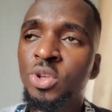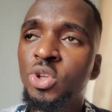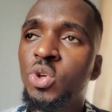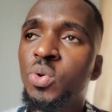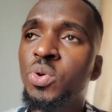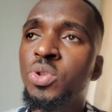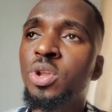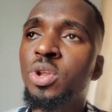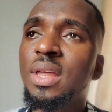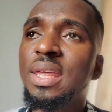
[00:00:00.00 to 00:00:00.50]

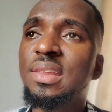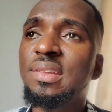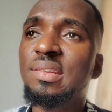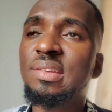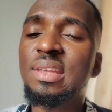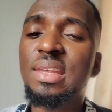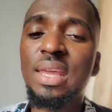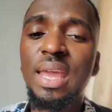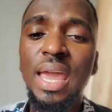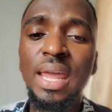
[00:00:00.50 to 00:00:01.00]
You will not
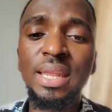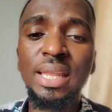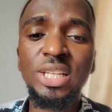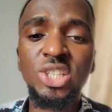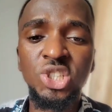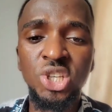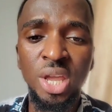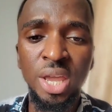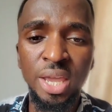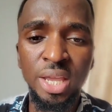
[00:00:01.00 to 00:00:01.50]
see
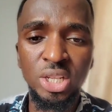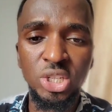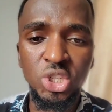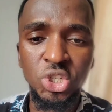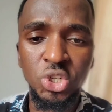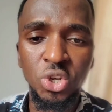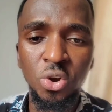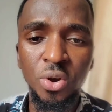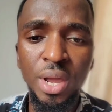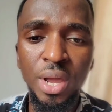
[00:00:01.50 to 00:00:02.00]
any
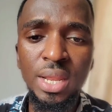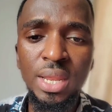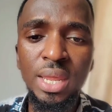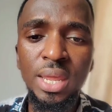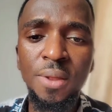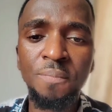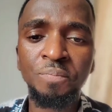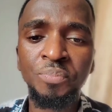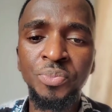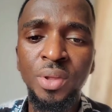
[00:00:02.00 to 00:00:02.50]
change or
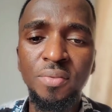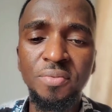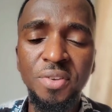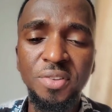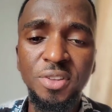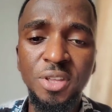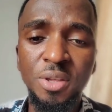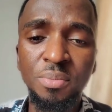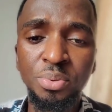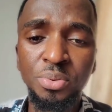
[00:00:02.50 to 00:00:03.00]
any
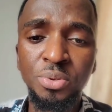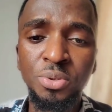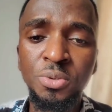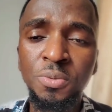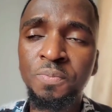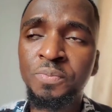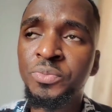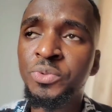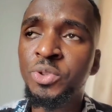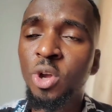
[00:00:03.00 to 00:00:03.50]
visible